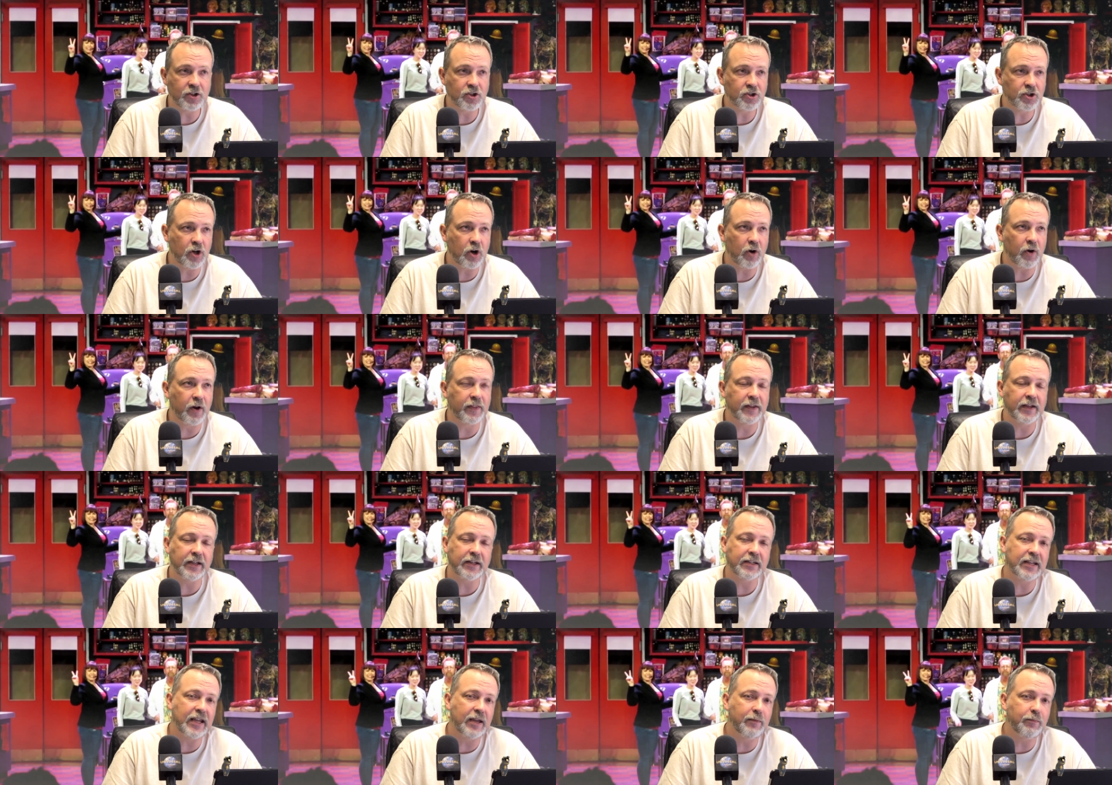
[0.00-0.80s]
show. I
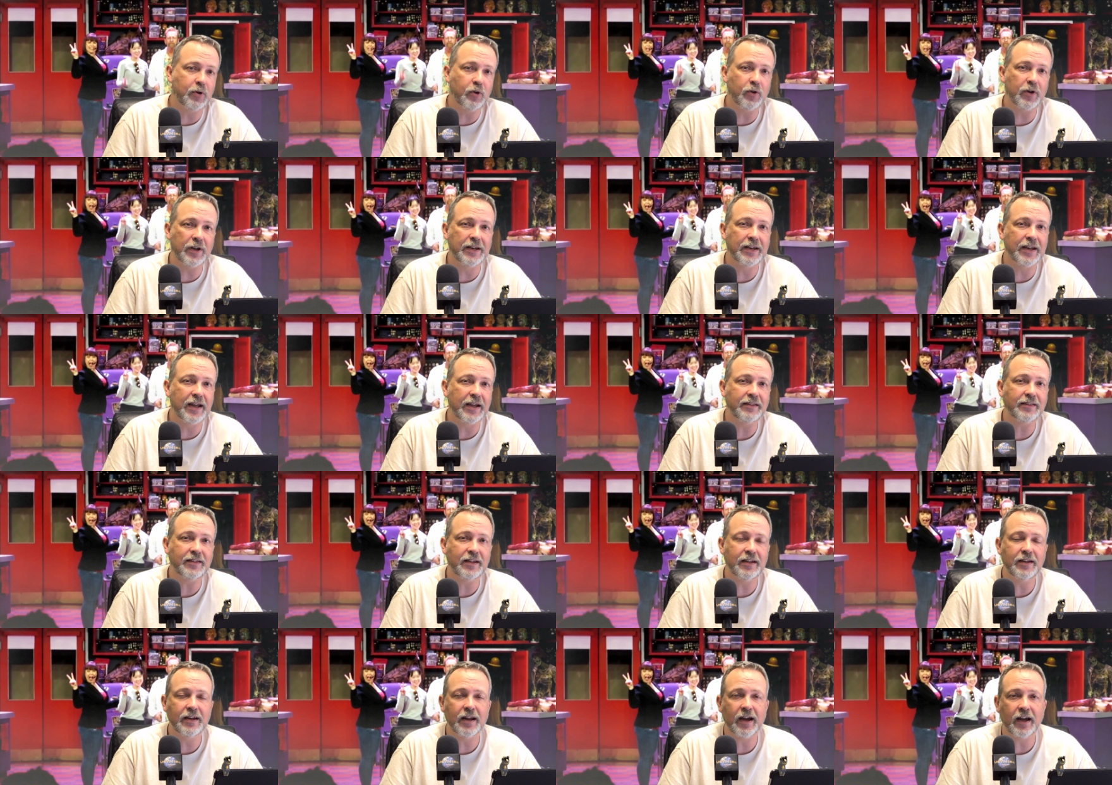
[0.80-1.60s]
think it debuted in
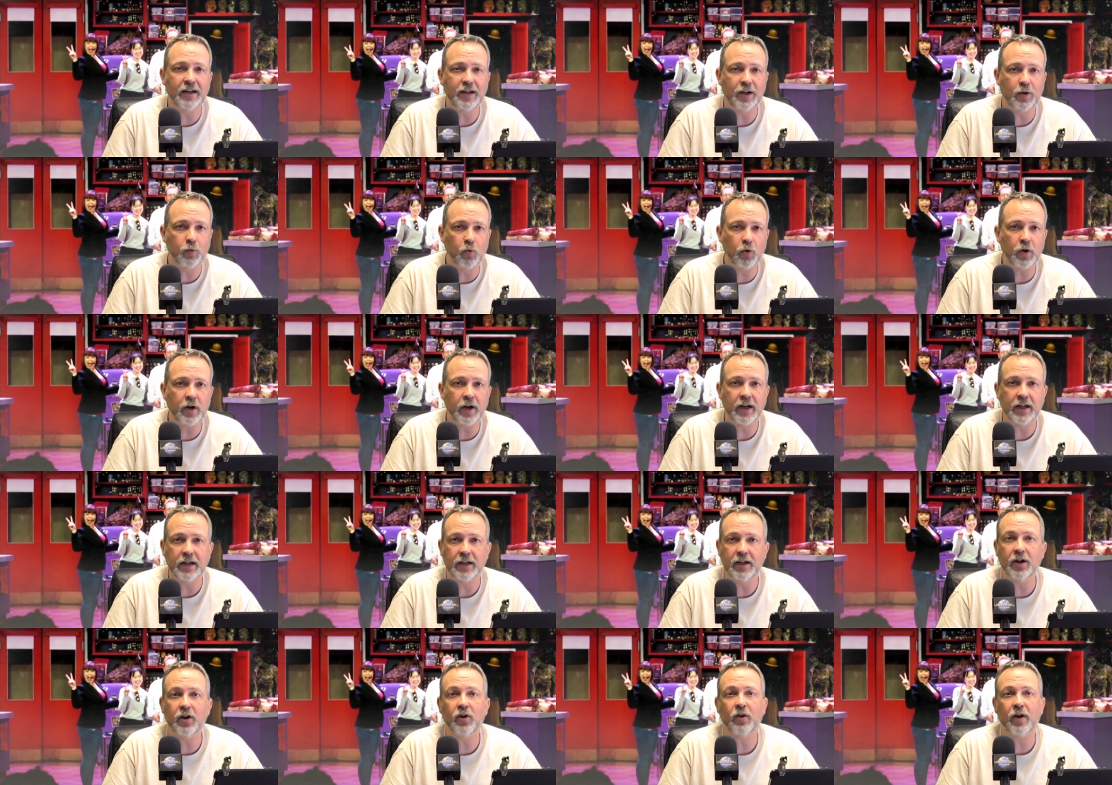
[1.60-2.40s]
1991, a
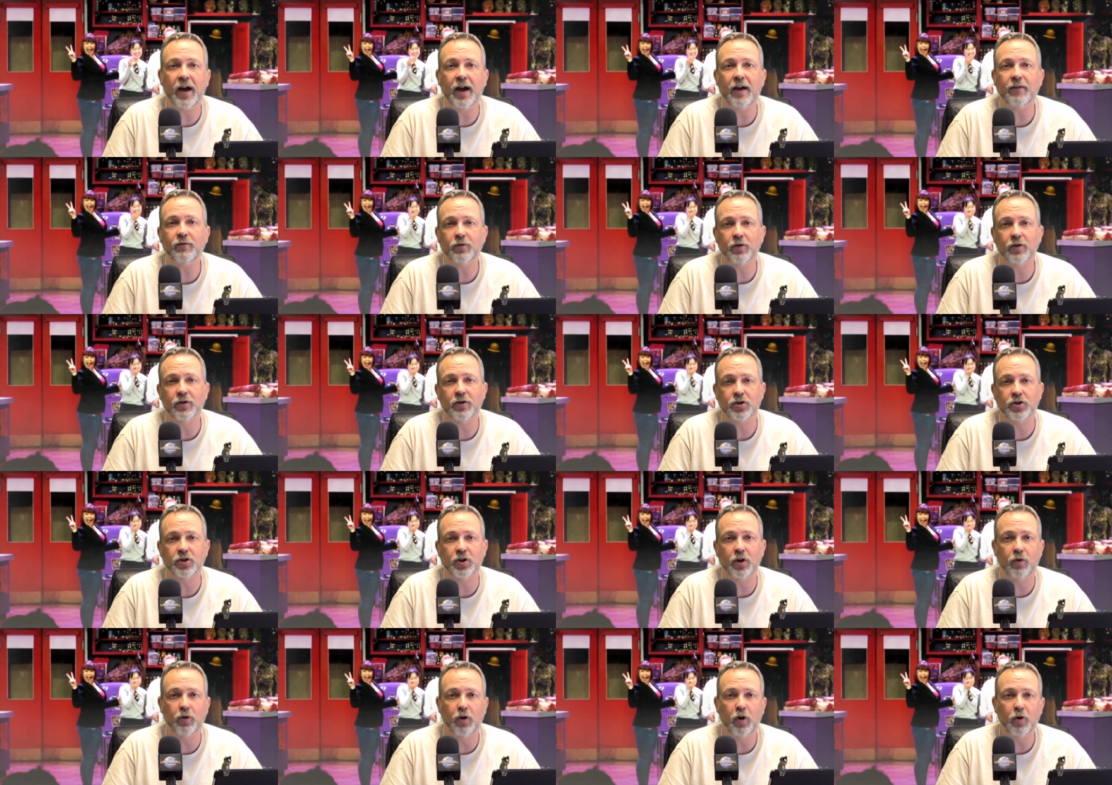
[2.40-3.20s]
year after the
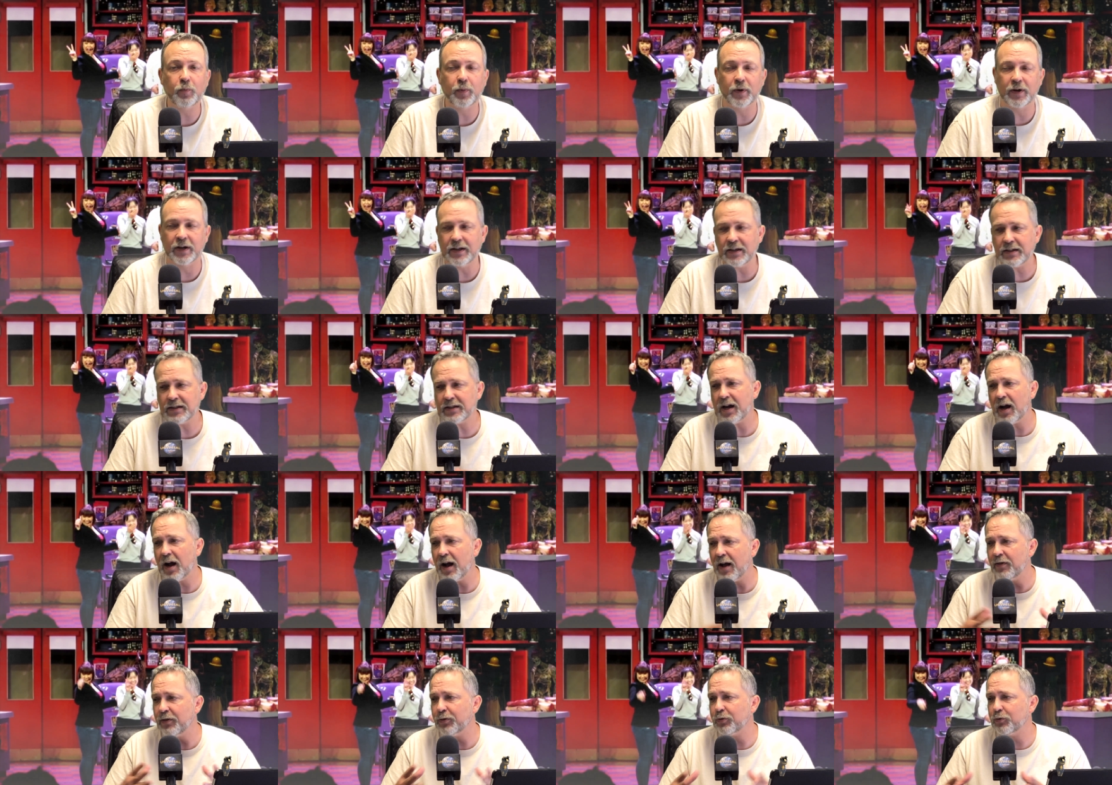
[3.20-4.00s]
show opened. And it's
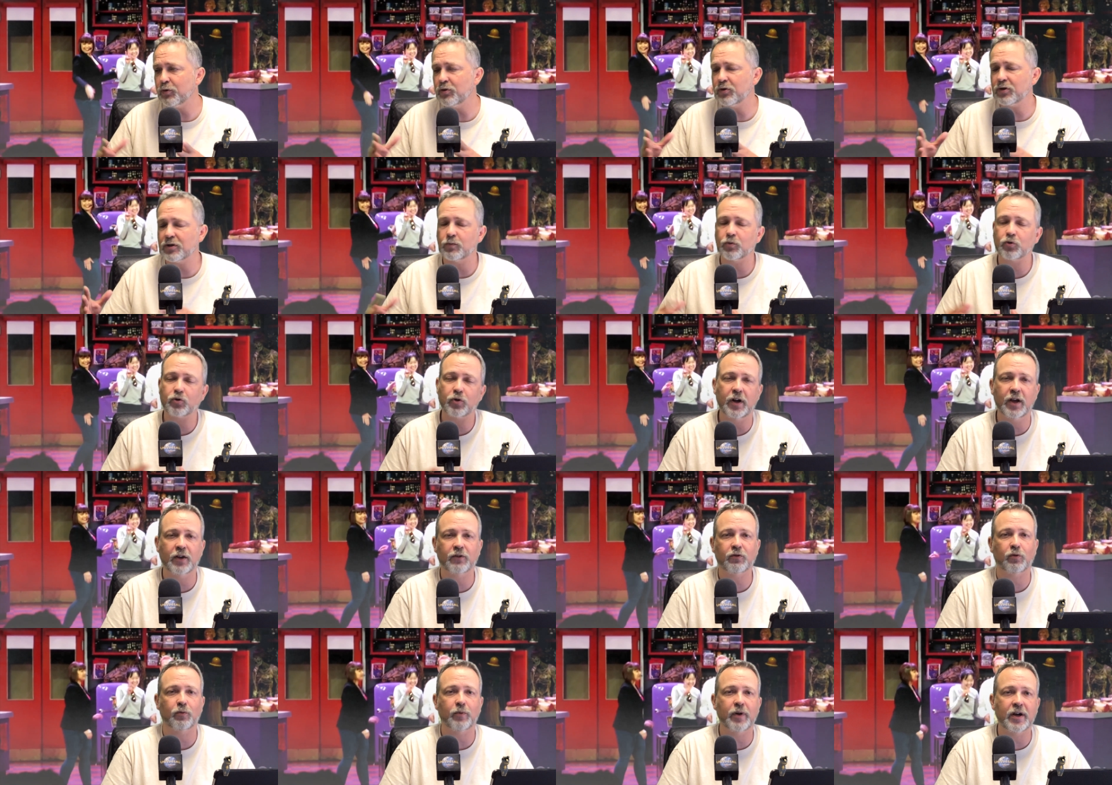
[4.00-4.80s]
gone through some
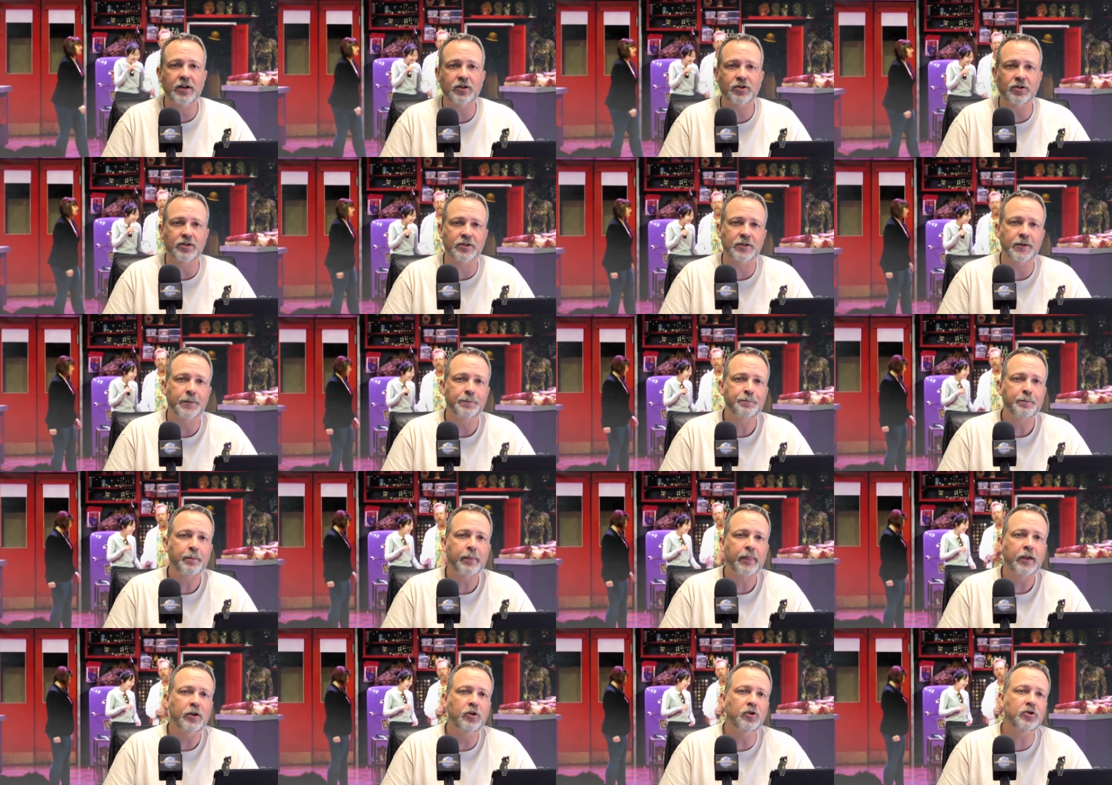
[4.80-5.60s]
transformations.
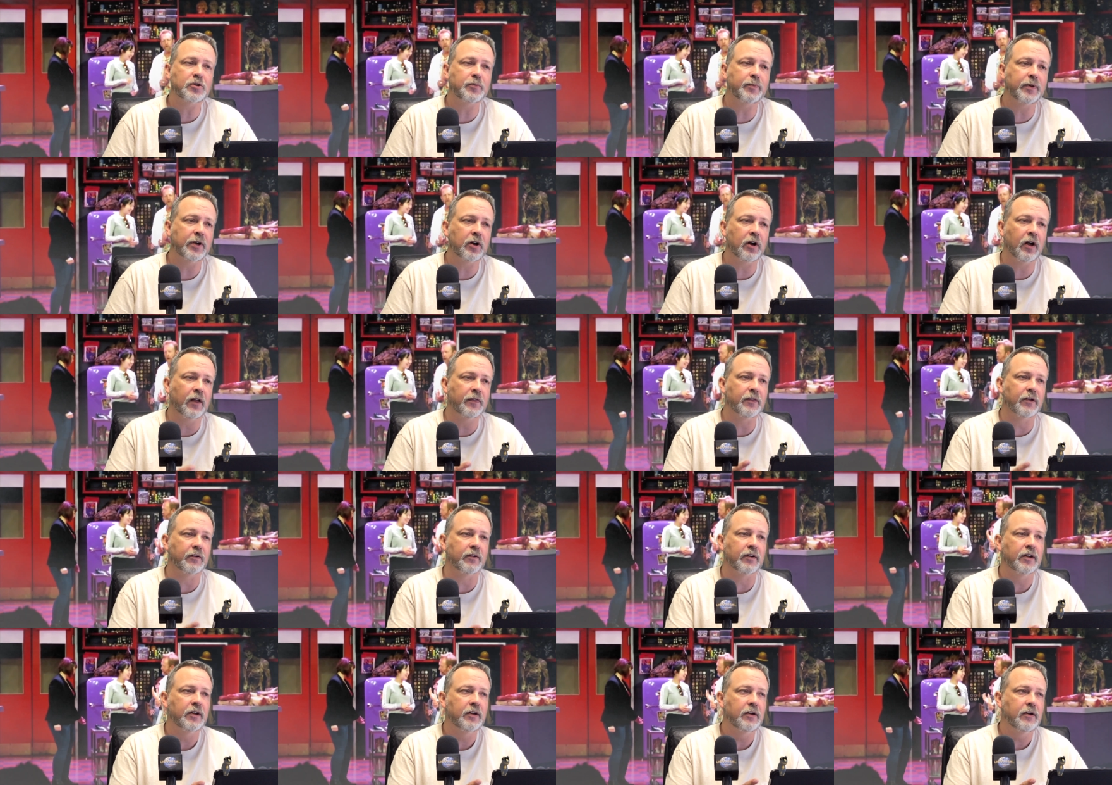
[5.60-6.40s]
It used to be called
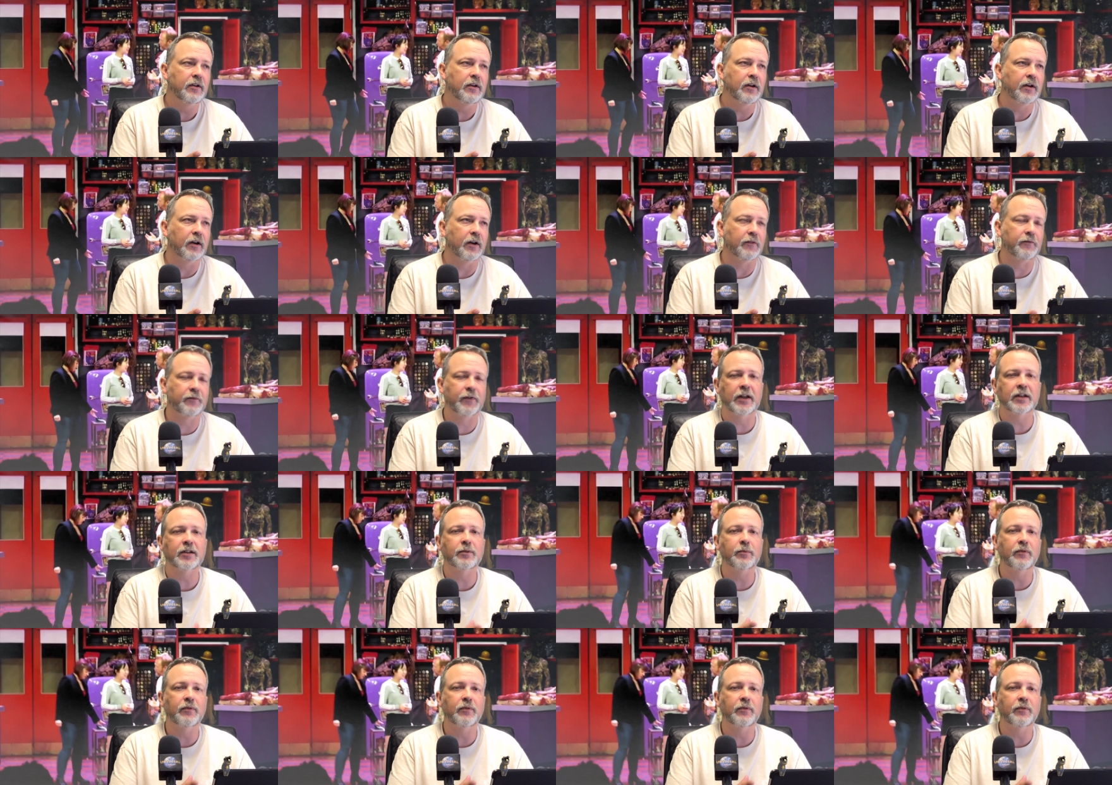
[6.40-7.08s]
the Phantom